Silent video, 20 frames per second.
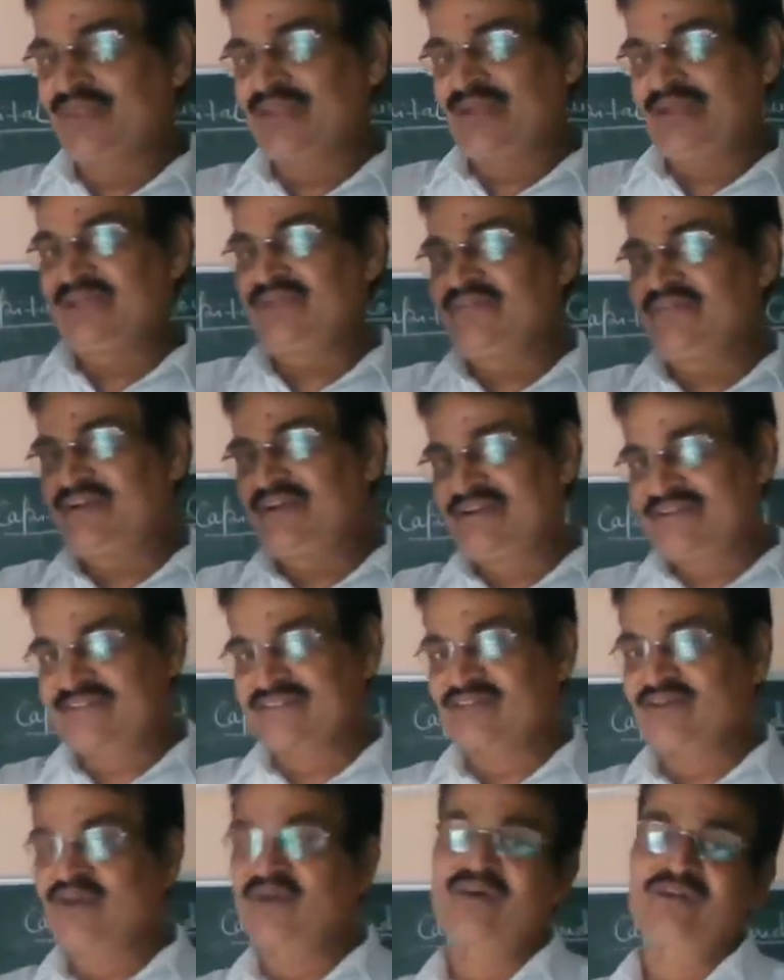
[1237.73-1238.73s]

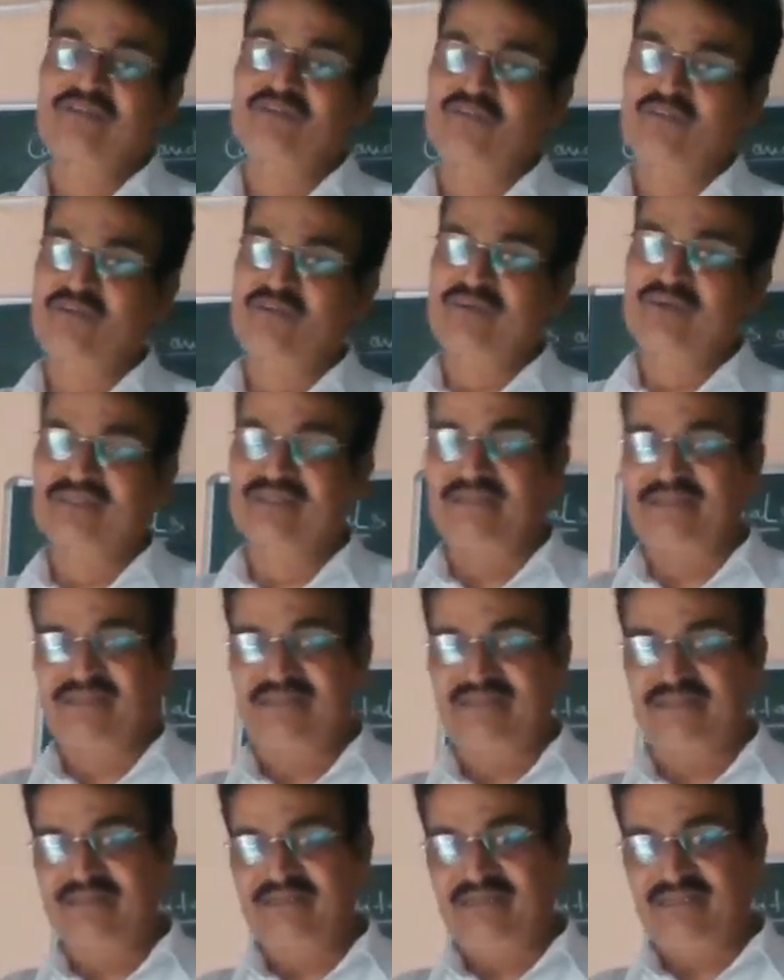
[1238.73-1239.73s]
invaders or over the
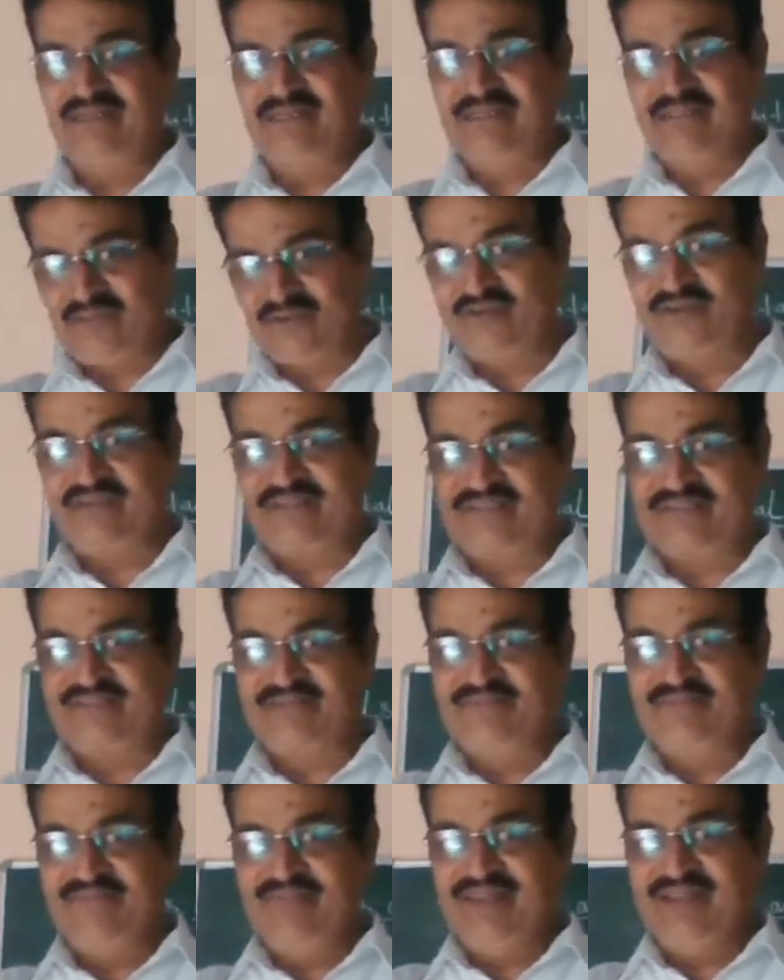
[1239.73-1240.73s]

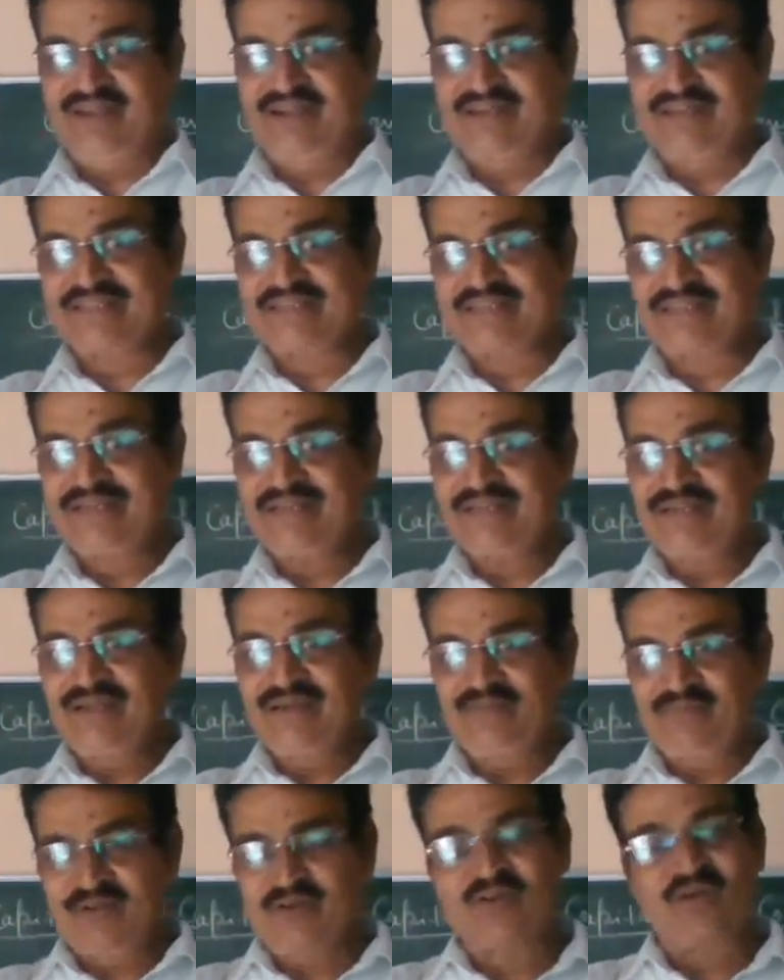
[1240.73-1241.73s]
intruders. Understand?
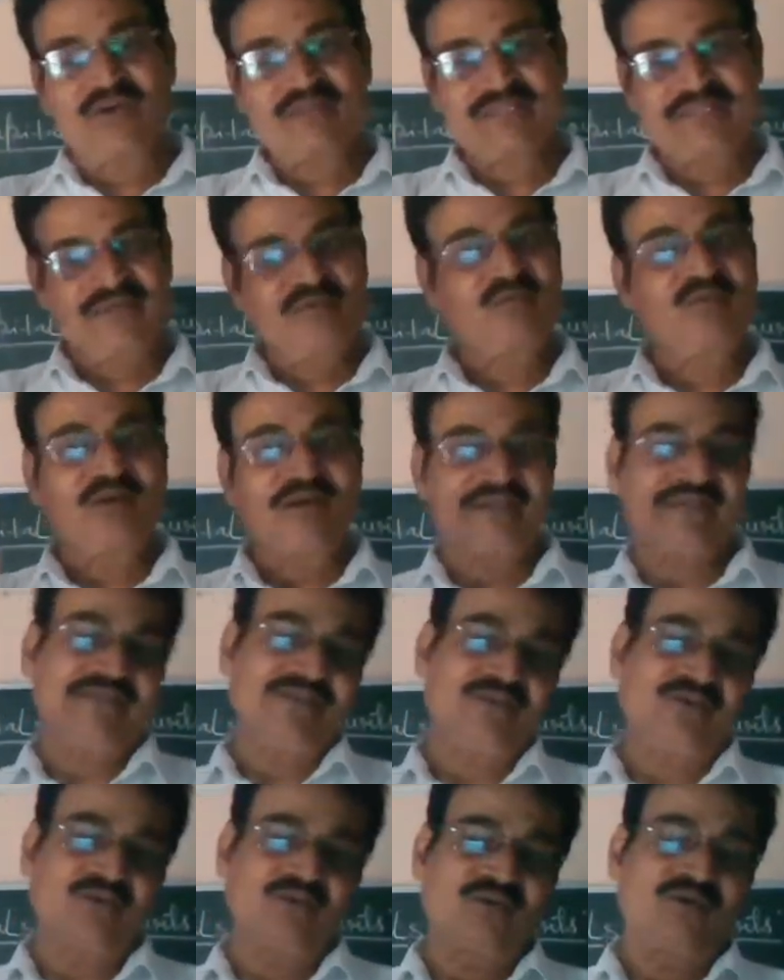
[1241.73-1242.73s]
Because he
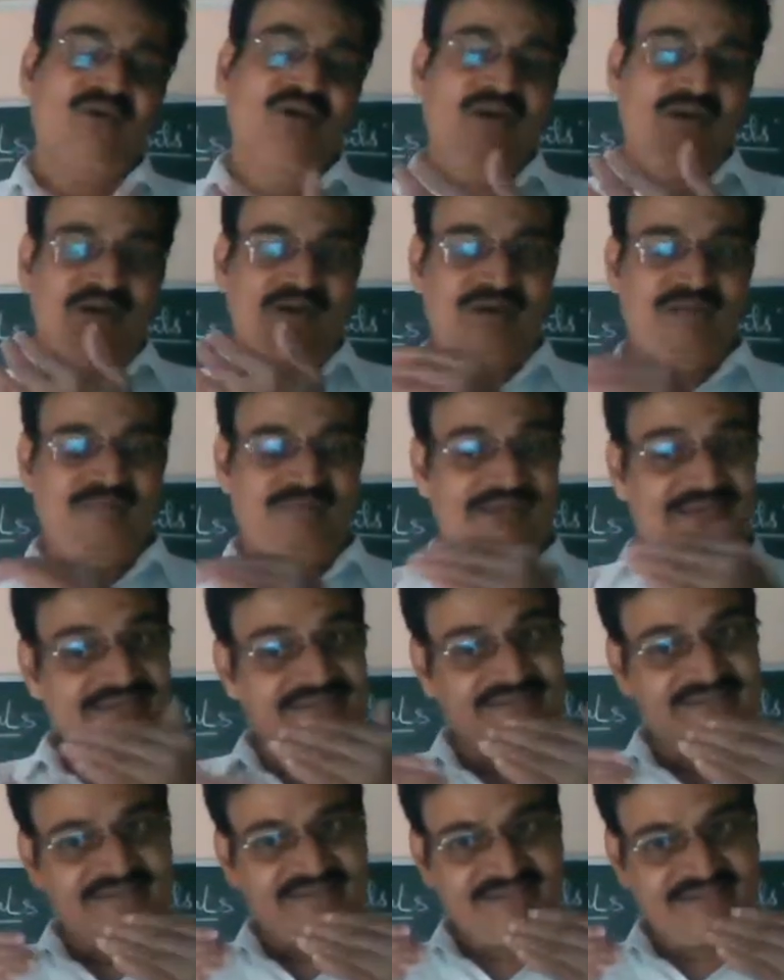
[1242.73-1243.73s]
wanted to make
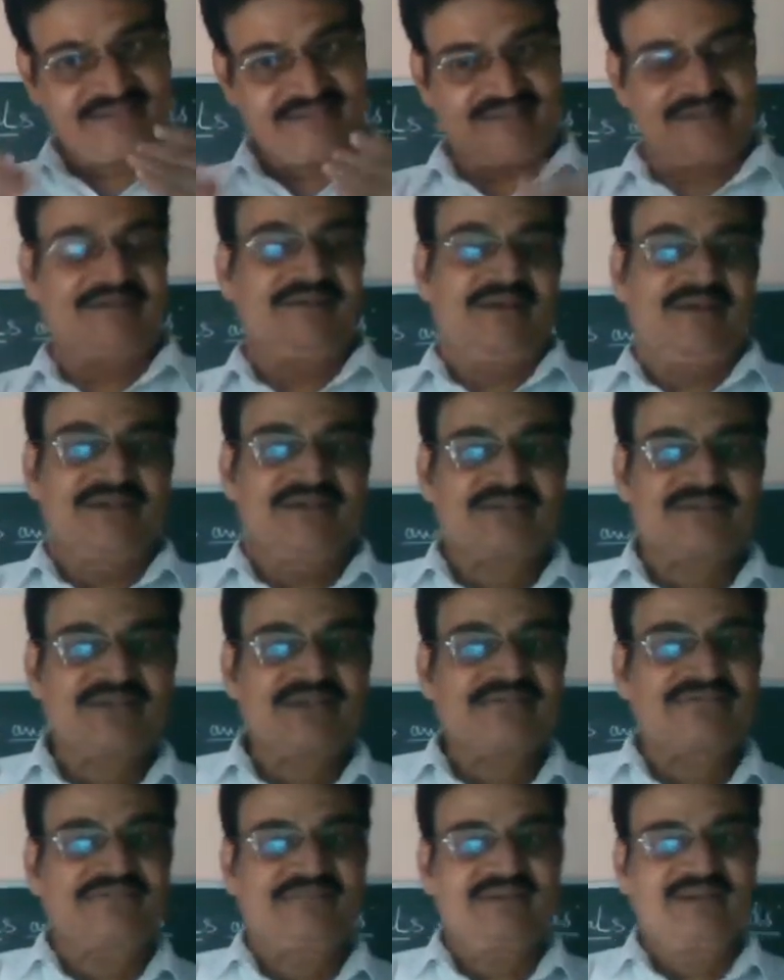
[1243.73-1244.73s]

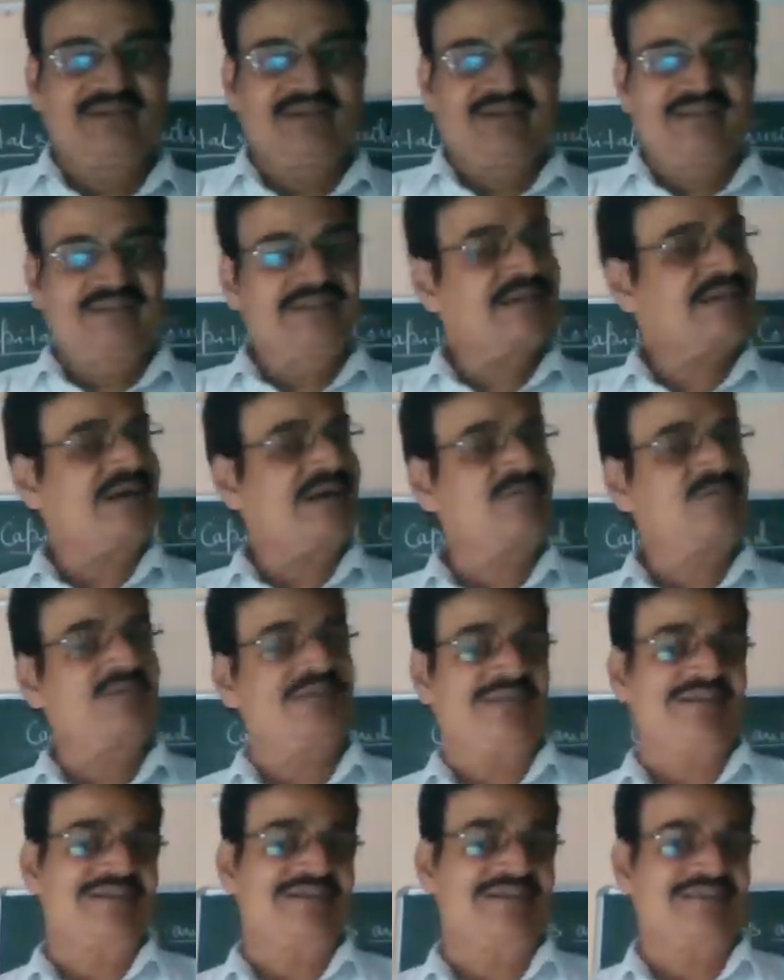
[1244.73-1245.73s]
safe the Kabul
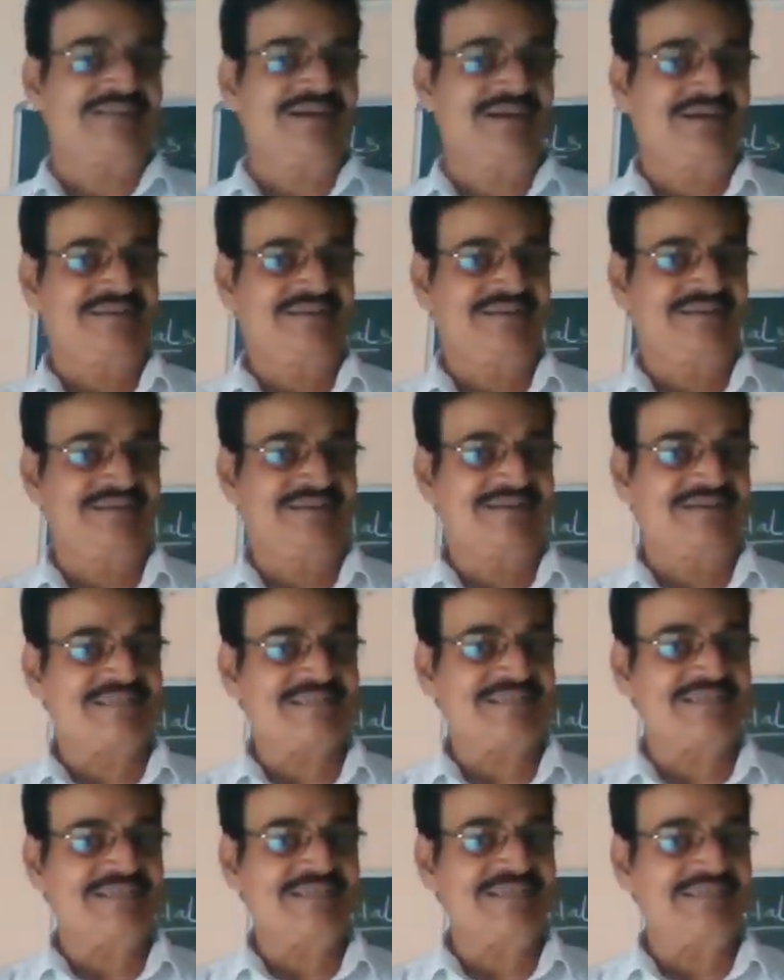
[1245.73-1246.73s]
and Kandahar.
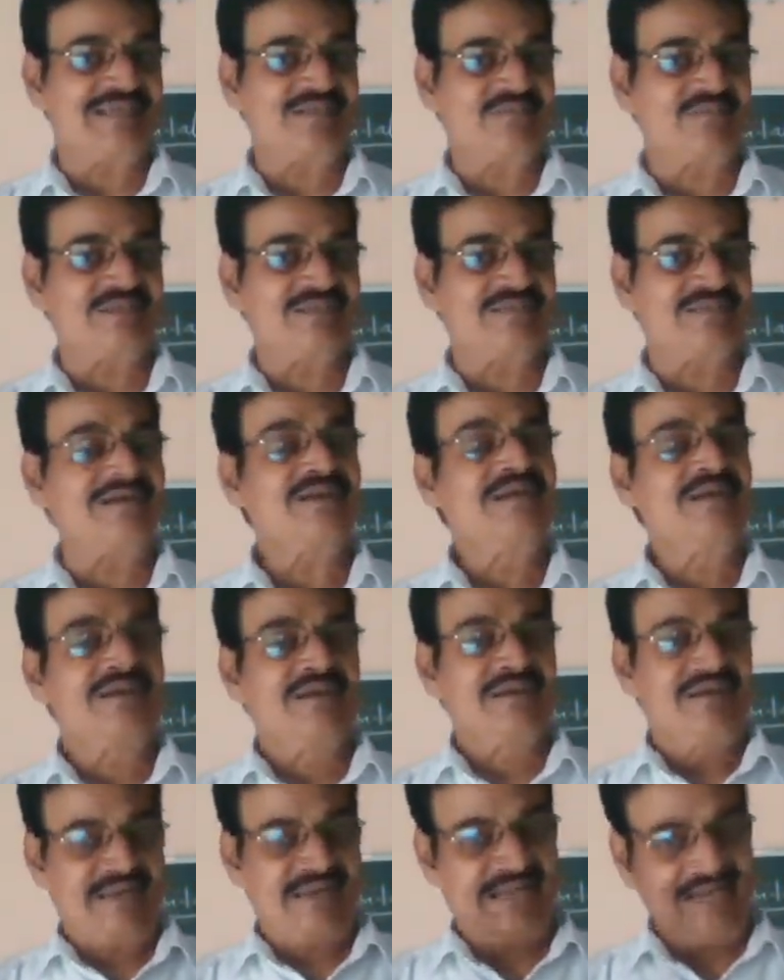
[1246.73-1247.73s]
Understand? That was the
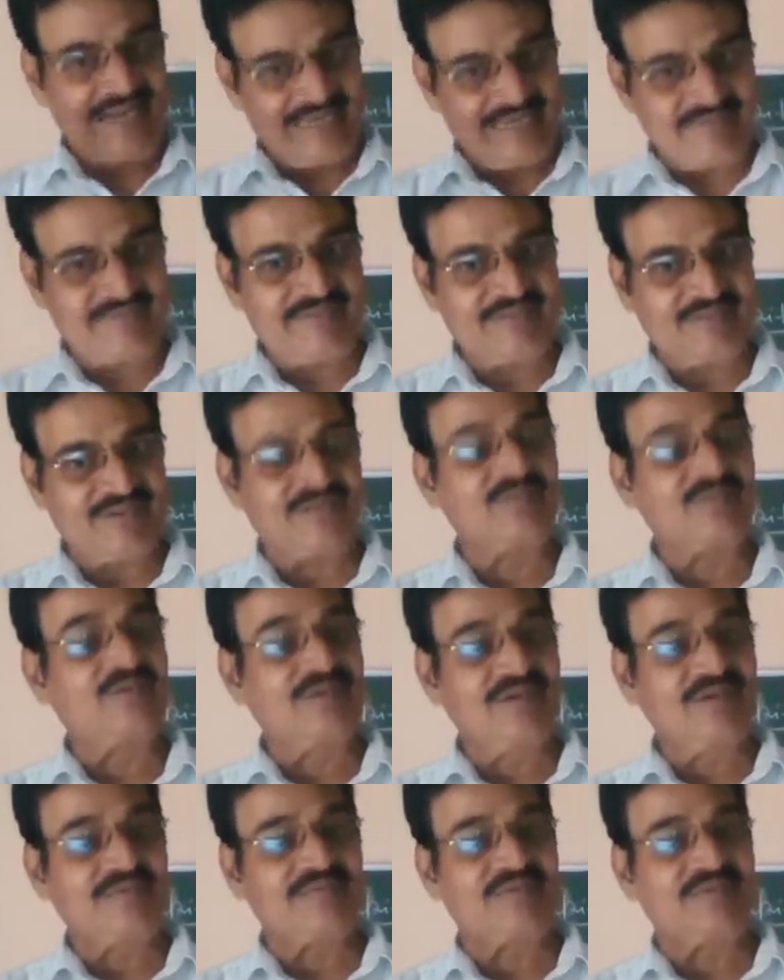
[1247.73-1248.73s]
had been the
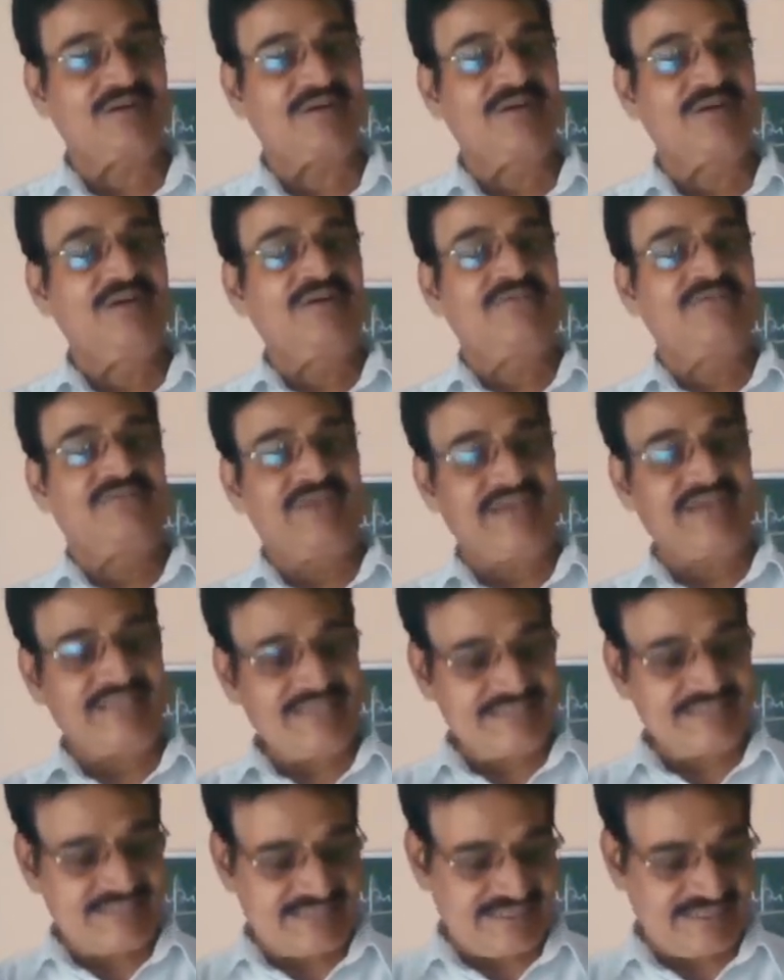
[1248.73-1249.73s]
one of the very
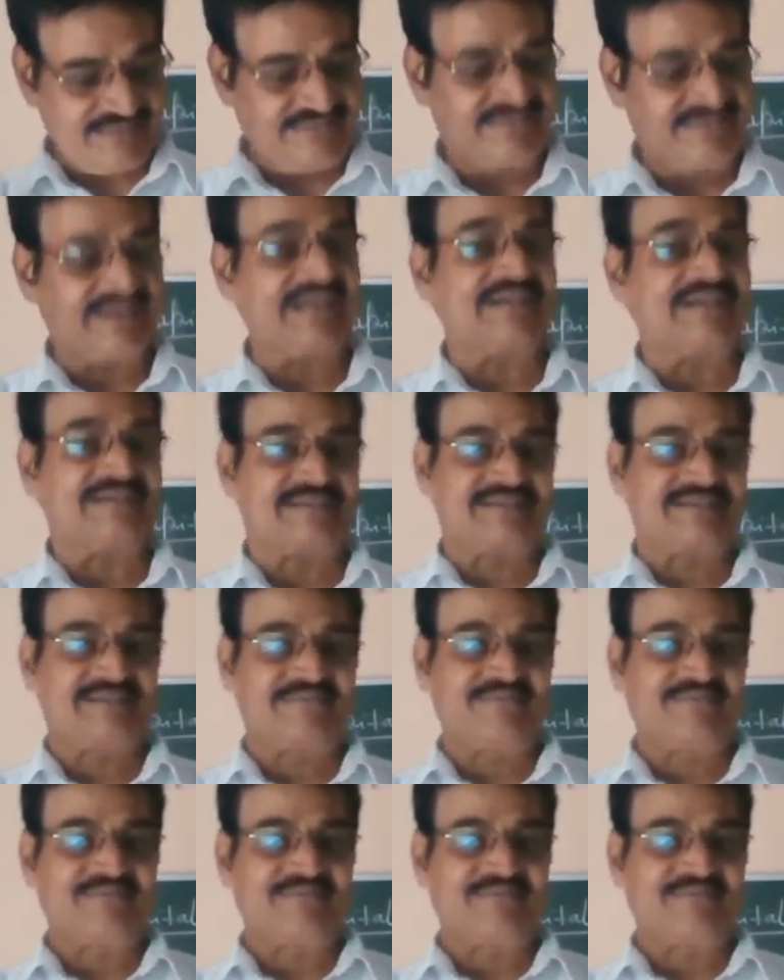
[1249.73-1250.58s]
significance.